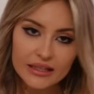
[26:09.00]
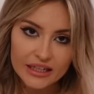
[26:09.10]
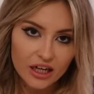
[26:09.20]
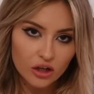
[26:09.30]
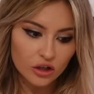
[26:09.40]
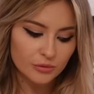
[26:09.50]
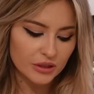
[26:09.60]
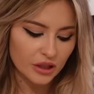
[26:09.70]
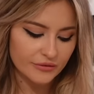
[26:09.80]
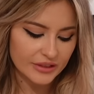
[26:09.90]
And then I got a couple
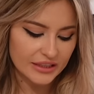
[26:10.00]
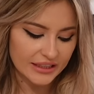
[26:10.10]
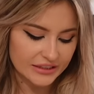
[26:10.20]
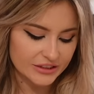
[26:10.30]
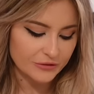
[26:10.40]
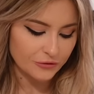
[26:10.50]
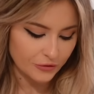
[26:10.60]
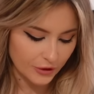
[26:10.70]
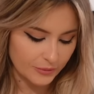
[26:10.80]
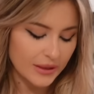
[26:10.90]
of things
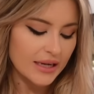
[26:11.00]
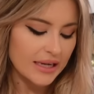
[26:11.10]
from